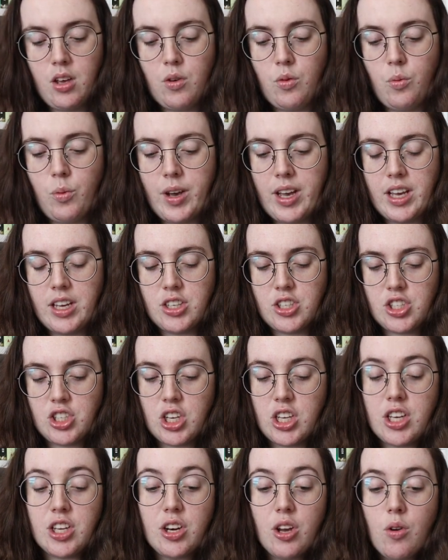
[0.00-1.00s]

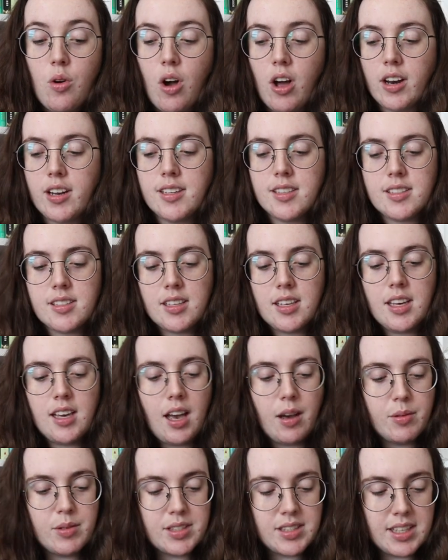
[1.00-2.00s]
which you know honestly
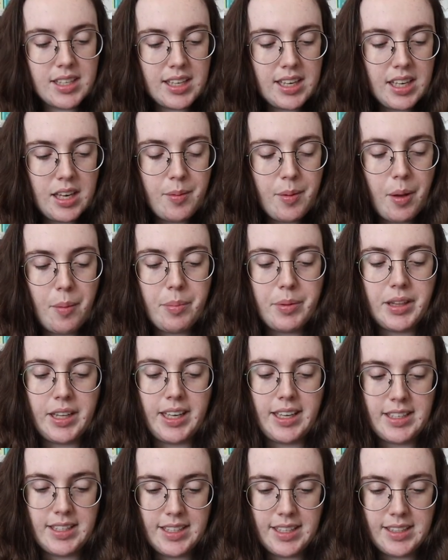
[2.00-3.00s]
I was thinking about
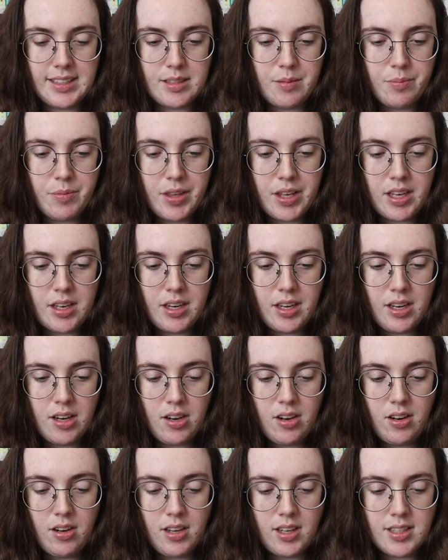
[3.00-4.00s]
planting something in
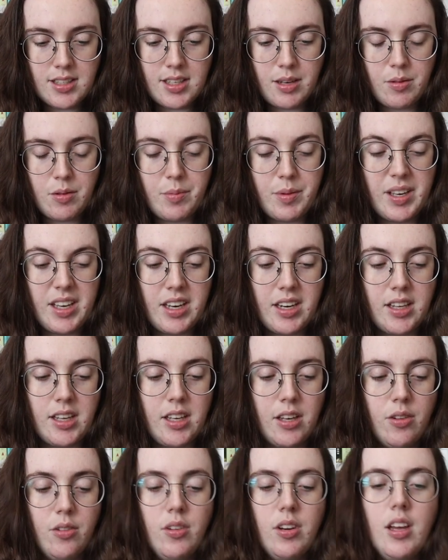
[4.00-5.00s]
here because that would be kind of
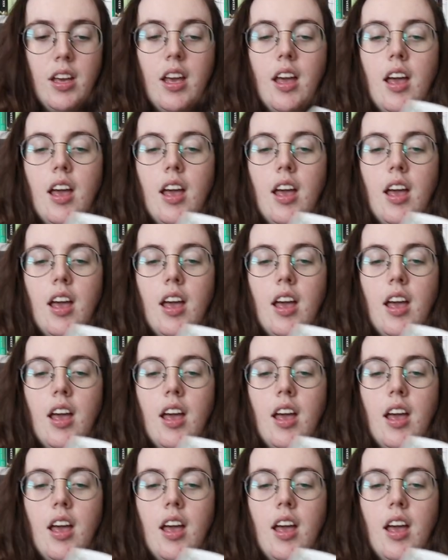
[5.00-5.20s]
cute